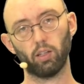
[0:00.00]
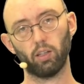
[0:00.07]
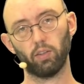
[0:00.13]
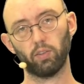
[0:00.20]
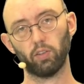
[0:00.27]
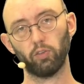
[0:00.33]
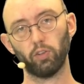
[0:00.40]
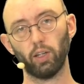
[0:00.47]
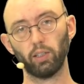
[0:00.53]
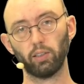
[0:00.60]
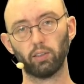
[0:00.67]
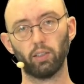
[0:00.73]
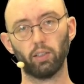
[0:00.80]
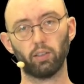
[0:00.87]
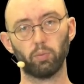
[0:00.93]
is the
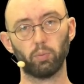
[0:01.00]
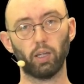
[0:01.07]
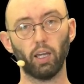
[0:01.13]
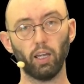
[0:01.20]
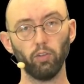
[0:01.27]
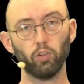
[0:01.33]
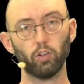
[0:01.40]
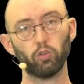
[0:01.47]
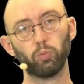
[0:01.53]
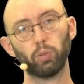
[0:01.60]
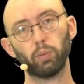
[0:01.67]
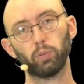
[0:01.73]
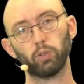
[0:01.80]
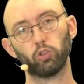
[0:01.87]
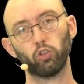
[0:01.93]
fact that the behavior of
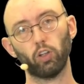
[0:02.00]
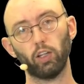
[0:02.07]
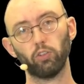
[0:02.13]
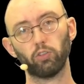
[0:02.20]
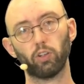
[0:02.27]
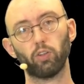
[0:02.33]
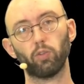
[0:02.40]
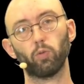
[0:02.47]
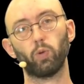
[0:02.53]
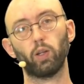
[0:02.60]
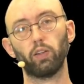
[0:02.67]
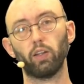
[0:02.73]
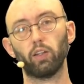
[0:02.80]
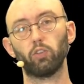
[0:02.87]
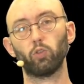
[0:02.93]
people changes
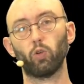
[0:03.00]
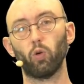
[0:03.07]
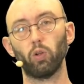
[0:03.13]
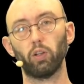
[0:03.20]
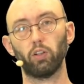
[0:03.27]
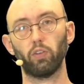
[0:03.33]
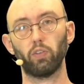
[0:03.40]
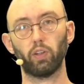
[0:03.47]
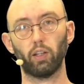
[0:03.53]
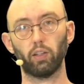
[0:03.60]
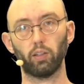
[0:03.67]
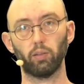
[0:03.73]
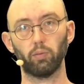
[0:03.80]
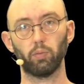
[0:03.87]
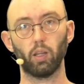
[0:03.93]
when they enroll in a
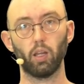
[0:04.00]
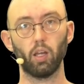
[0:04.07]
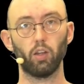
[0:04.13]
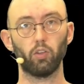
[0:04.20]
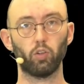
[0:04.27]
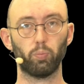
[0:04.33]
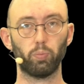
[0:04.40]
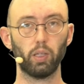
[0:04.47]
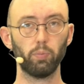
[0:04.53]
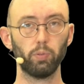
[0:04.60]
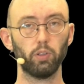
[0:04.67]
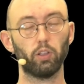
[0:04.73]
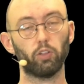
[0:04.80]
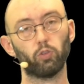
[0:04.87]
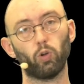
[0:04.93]
study. So
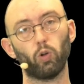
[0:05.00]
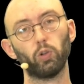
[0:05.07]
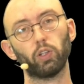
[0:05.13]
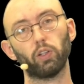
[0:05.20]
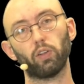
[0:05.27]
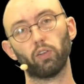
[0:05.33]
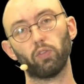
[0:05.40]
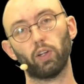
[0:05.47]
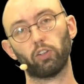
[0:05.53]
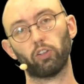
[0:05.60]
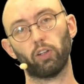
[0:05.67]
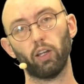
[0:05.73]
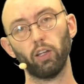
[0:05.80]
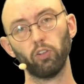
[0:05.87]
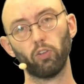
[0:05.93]
people enrolled in this
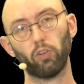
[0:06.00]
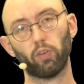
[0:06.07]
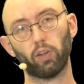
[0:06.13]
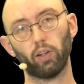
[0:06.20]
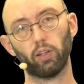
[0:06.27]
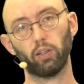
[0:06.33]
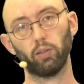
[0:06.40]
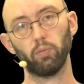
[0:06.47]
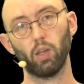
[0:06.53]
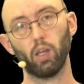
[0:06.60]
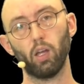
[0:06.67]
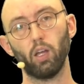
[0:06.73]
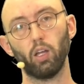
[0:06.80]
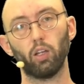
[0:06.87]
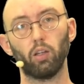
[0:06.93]
vaccination study,
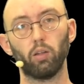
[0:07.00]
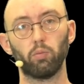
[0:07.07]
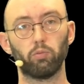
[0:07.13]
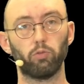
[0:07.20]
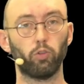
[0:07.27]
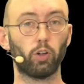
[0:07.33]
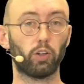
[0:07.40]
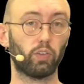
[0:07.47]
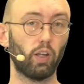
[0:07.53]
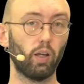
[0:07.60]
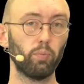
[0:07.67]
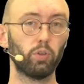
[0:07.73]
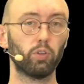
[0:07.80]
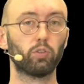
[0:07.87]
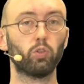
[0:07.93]
for
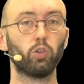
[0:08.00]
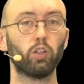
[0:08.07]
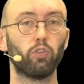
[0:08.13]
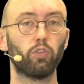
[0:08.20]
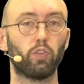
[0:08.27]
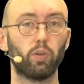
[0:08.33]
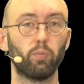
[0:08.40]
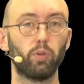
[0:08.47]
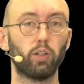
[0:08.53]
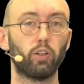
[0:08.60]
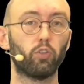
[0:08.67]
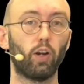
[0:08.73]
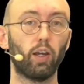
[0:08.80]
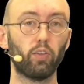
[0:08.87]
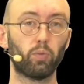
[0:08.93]
example, could have simply
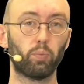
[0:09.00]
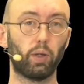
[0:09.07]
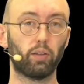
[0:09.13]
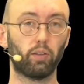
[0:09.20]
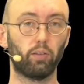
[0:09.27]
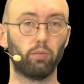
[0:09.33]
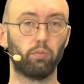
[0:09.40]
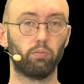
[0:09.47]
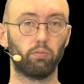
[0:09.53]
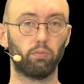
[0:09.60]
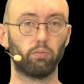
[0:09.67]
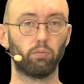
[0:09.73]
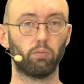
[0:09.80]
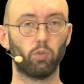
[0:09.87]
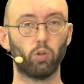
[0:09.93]
dressed better
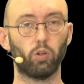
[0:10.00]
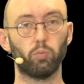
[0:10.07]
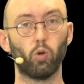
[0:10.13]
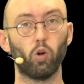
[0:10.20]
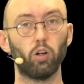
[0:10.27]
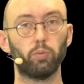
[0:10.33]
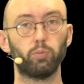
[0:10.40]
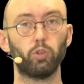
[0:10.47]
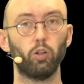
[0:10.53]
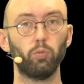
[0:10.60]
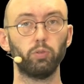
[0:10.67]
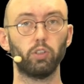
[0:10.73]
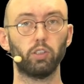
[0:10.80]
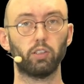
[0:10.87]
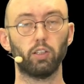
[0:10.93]
or more
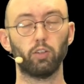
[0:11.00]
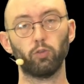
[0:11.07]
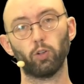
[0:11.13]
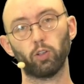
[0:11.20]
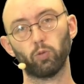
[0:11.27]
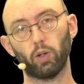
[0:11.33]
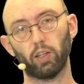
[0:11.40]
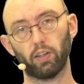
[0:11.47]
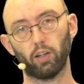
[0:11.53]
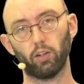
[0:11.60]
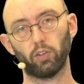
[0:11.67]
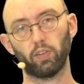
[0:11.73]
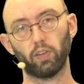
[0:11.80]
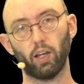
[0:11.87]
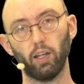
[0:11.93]
appropriately for the weather
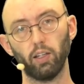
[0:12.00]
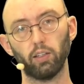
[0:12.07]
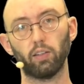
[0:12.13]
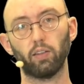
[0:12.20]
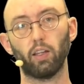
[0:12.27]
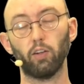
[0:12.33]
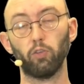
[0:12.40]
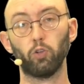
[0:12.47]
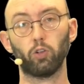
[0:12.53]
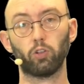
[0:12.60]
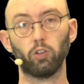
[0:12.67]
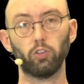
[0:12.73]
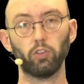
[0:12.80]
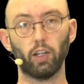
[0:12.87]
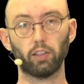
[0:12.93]
outside and therefore
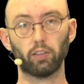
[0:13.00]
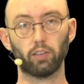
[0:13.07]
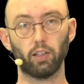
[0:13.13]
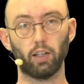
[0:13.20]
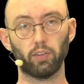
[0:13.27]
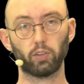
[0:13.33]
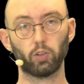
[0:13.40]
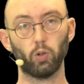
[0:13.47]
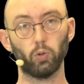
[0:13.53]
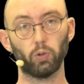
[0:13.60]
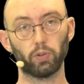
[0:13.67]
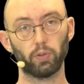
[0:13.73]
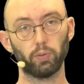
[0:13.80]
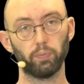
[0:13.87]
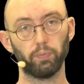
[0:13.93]
contracted less
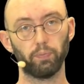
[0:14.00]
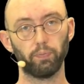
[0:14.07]
colds.